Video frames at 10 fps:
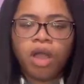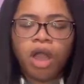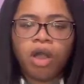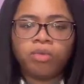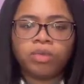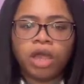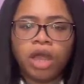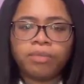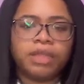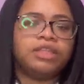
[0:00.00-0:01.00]
Oh no.
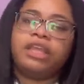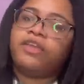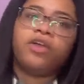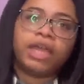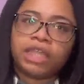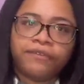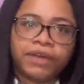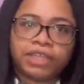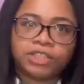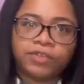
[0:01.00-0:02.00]
Y'all got the
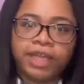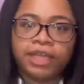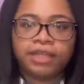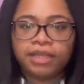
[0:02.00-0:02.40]
fucking street.